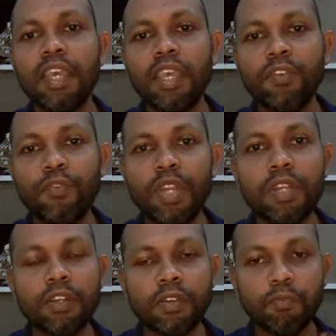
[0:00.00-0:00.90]
If
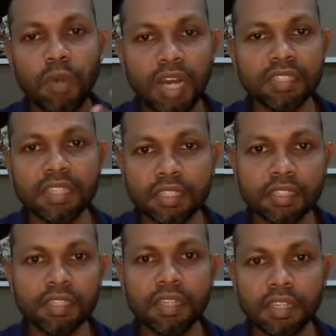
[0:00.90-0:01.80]
it
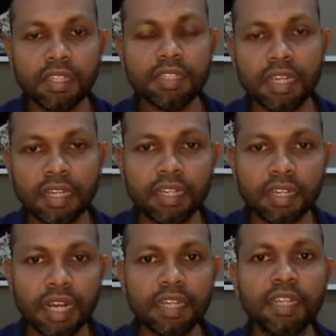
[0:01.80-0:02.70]
passes the certain
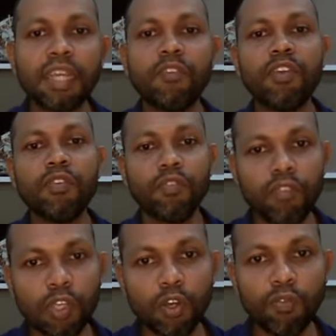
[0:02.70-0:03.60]
criteria,
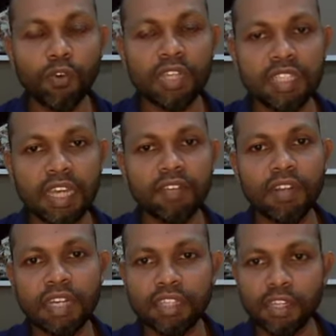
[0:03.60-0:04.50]
we go for design
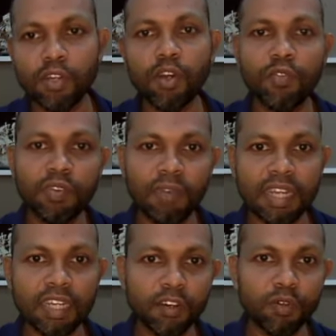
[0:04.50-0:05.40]
validation, or we
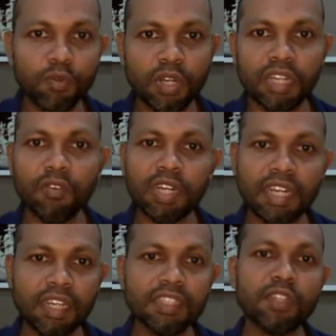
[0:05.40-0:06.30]
might have to do a new
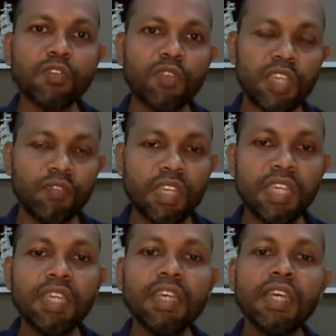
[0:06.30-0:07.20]
iteration of EV.